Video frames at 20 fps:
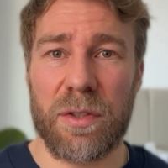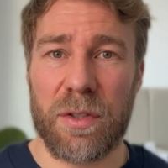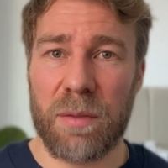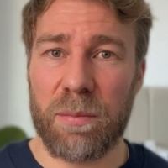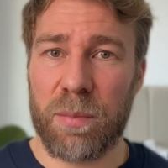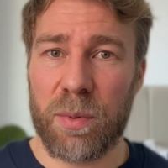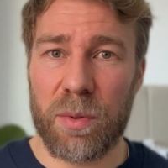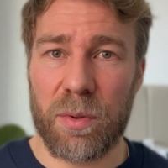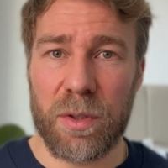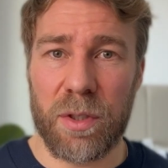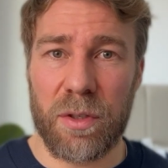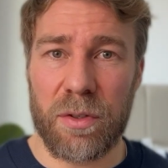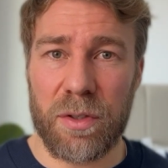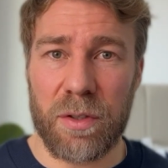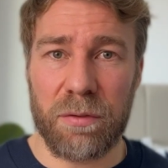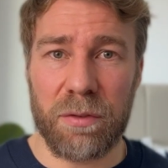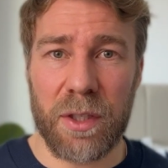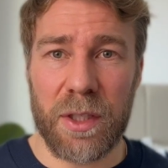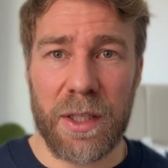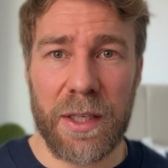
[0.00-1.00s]
simple
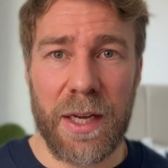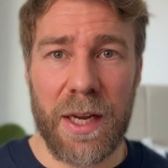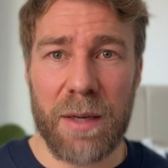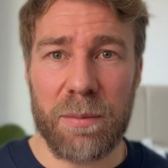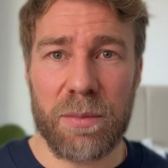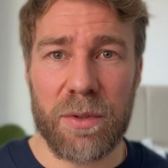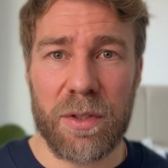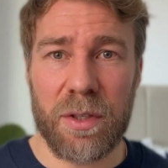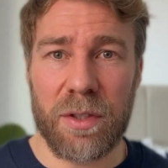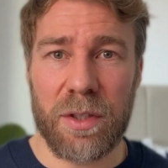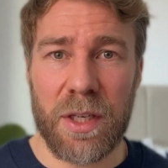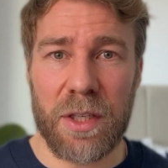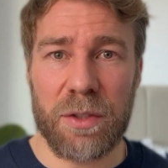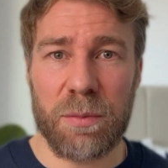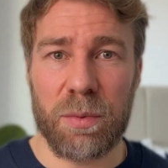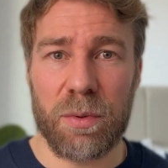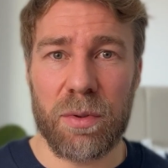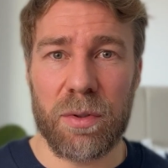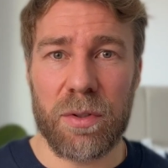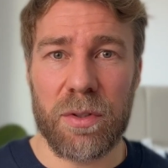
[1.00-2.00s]
user-friendly apps and
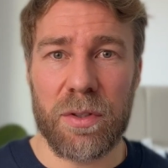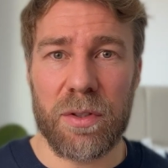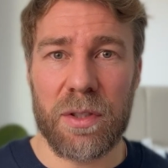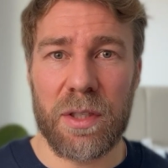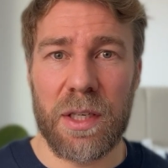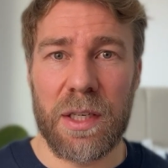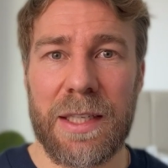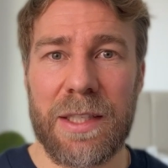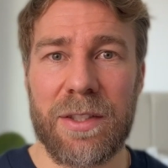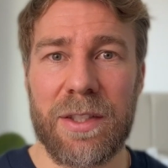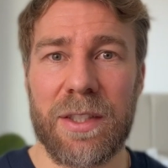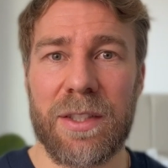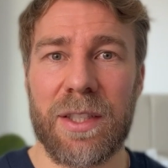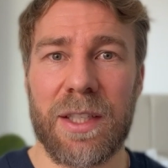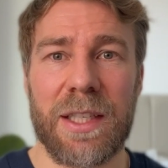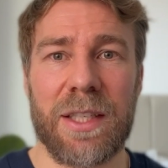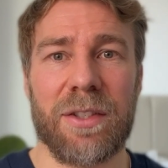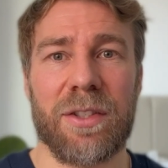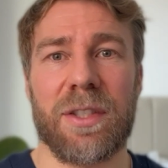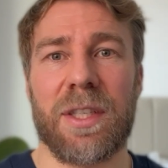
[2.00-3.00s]
dashboards, easy to
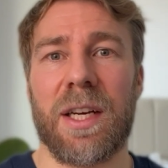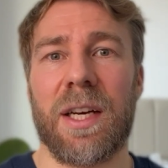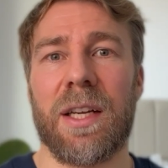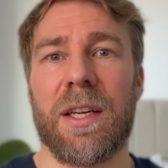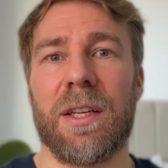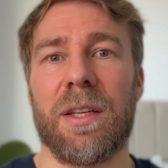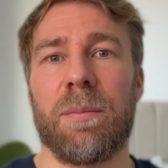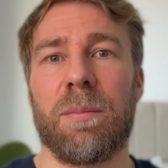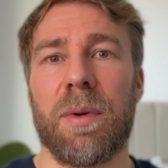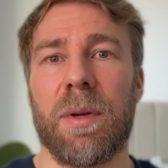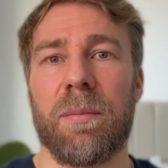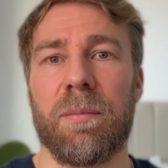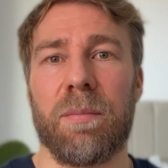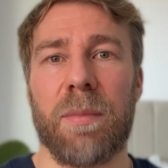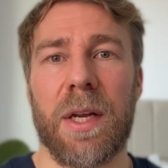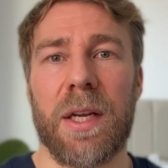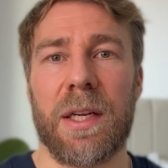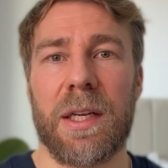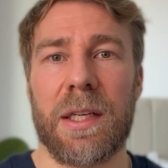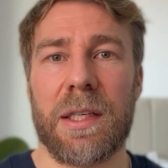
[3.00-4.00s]
get started, but
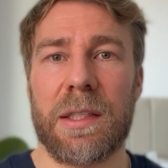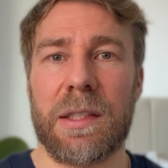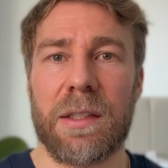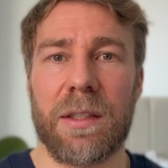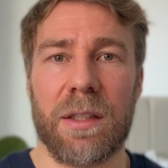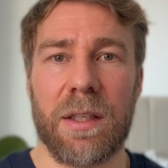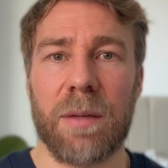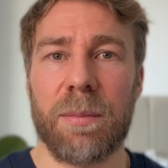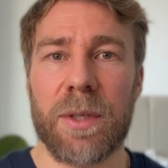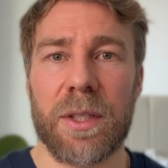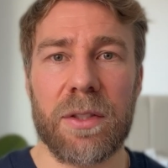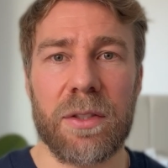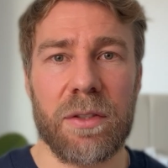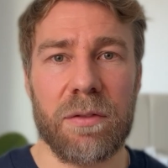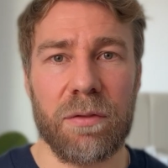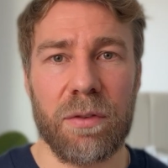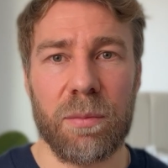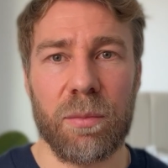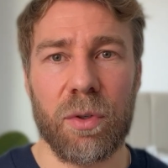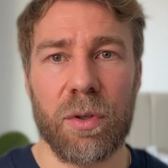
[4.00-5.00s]
may hit limits
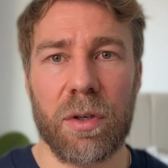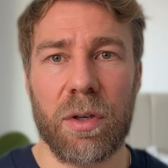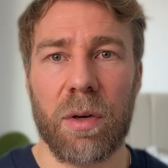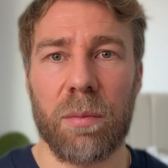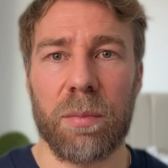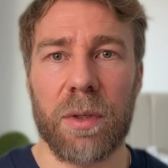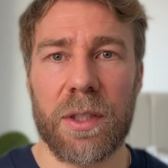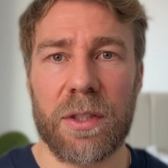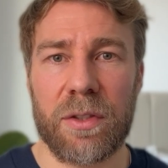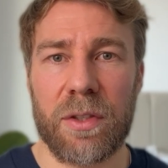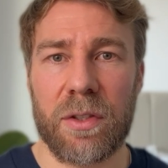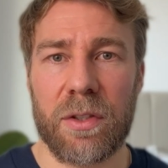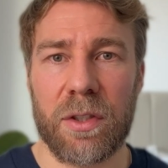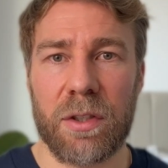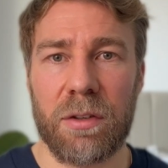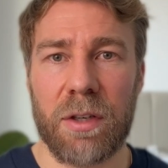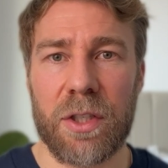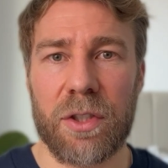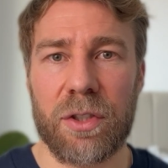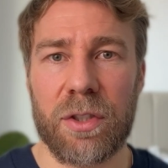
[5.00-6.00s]
for more complex
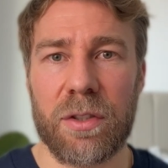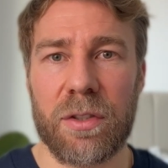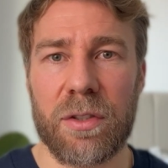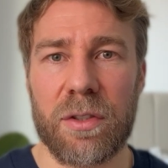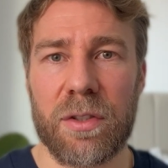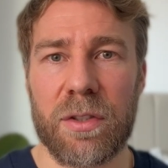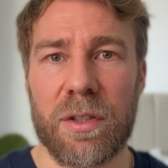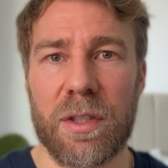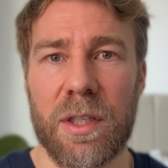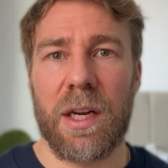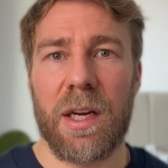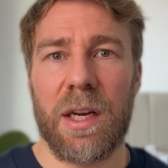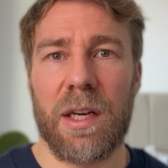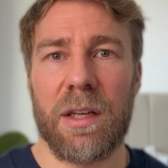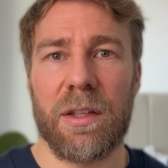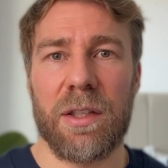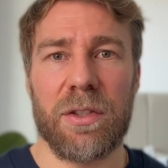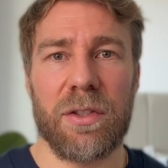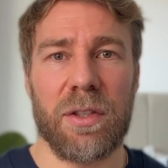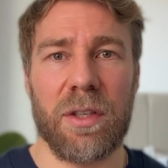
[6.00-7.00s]
integrations.
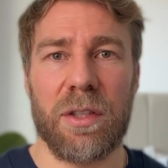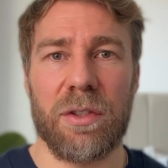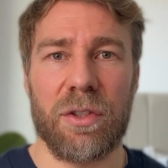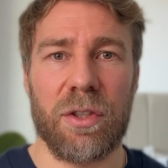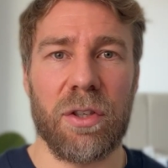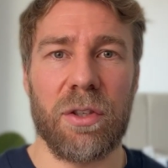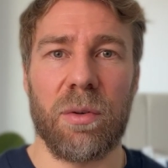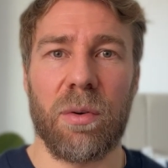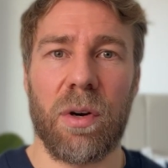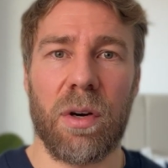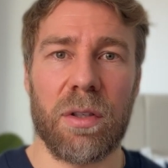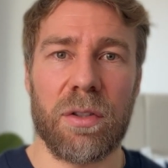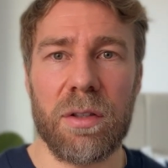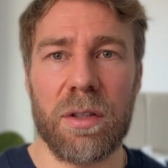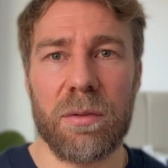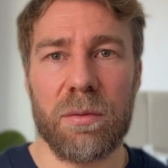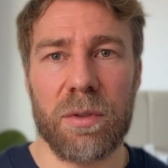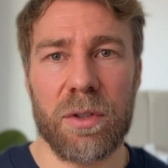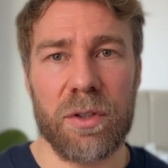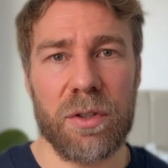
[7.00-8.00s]
And there's Internal,
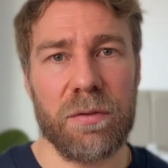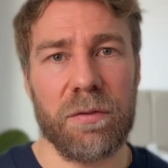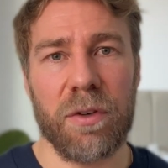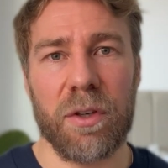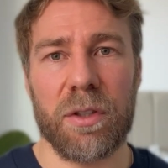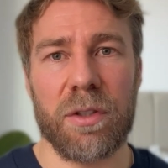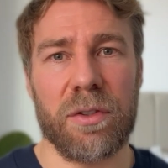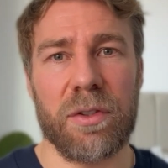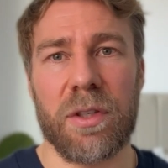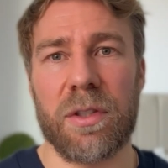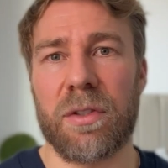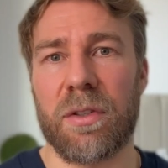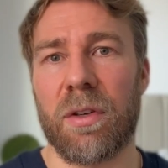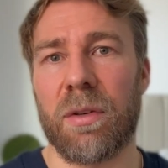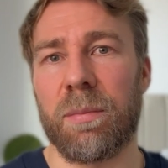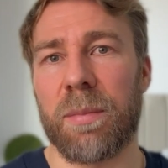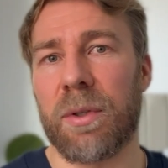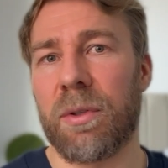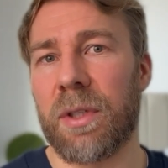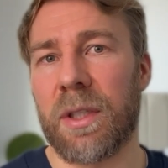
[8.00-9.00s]
which focuses
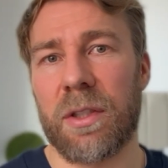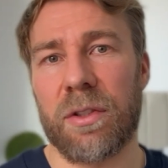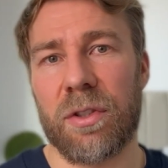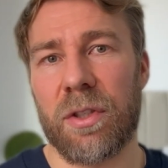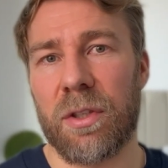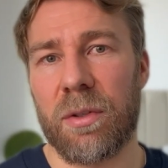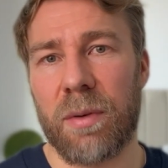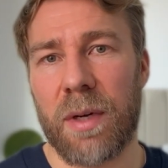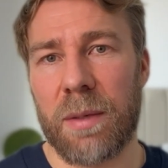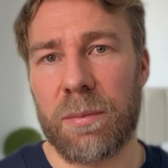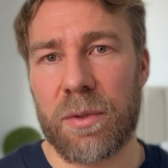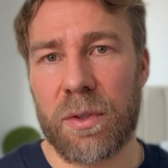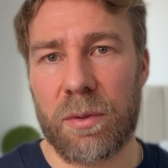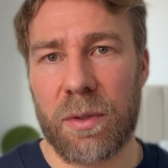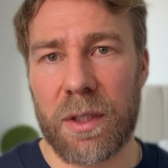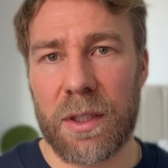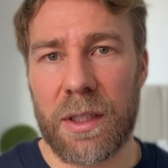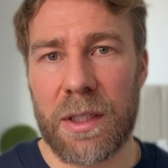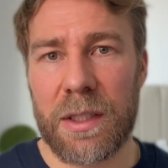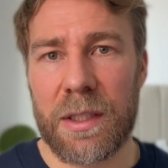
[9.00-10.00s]
on building internal apps
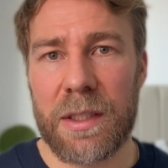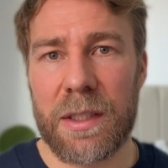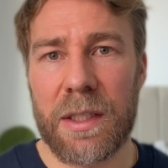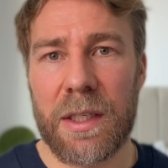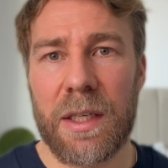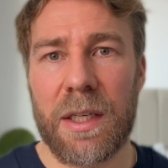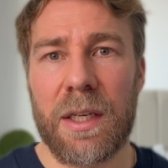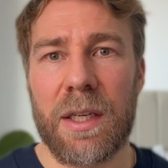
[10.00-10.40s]
quickly.